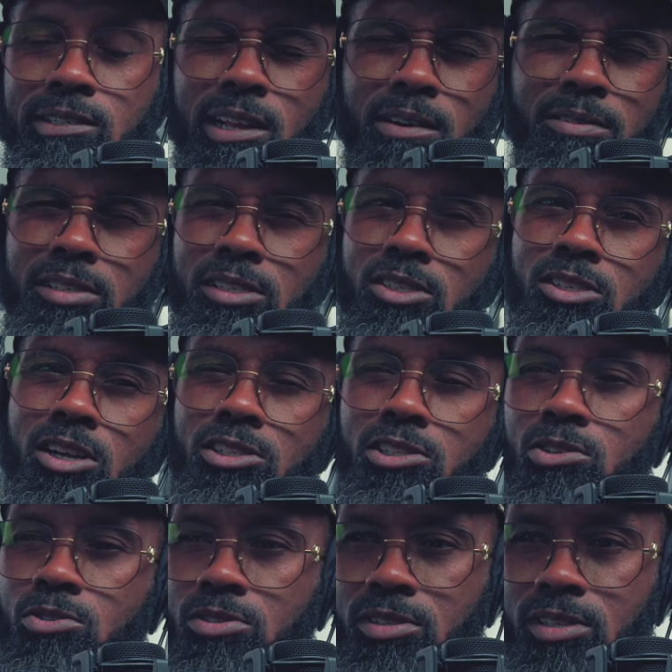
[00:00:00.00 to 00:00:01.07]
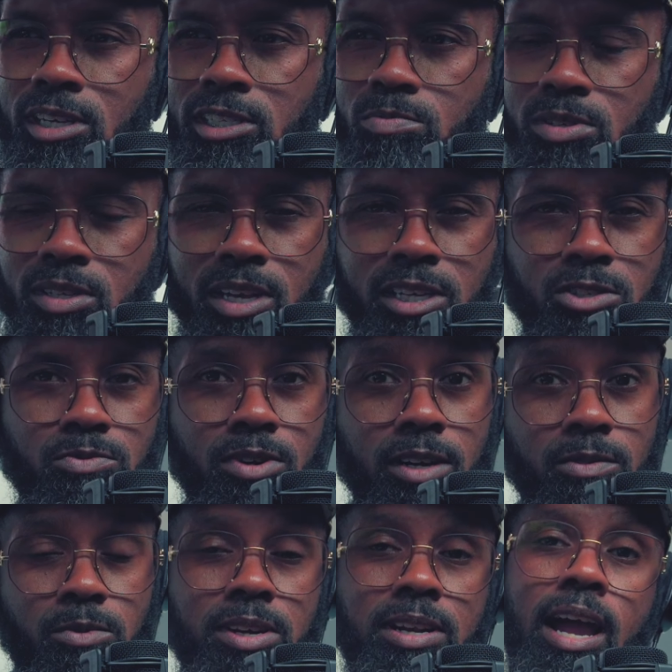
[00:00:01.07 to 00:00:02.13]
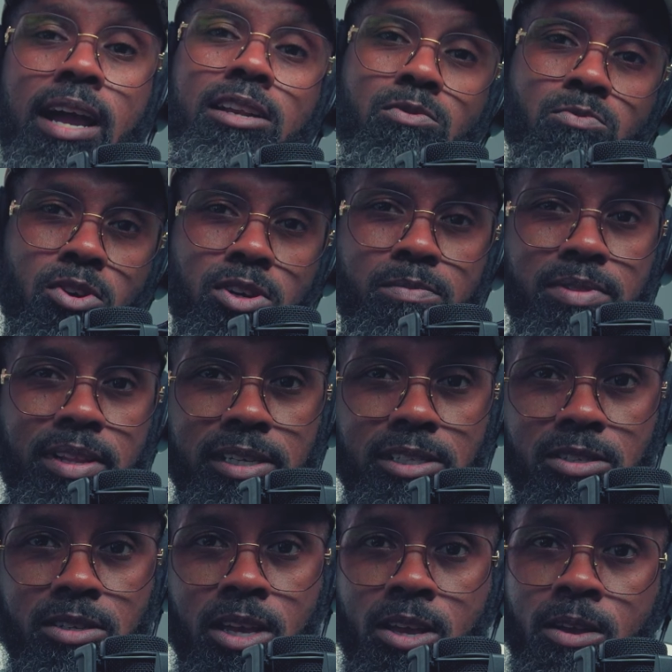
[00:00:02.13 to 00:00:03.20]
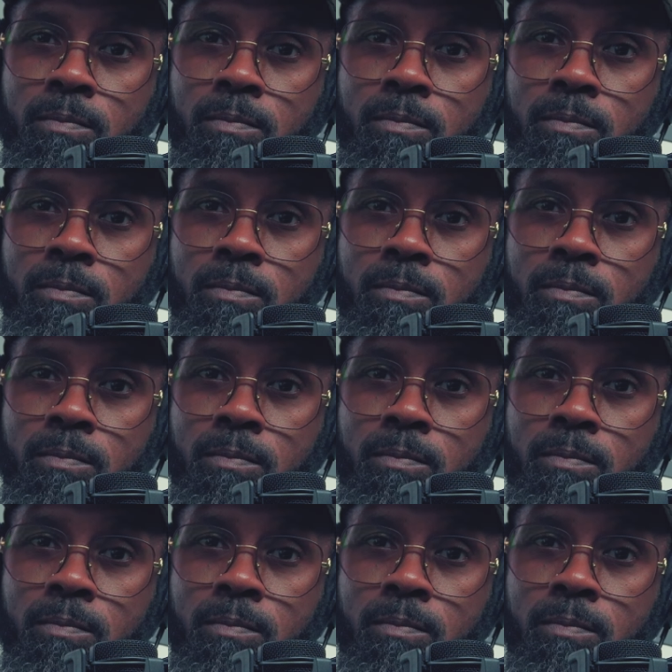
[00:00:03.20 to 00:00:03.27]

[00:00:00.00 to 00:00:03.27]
You never discuss those things. But guess what? We're not in the workplace.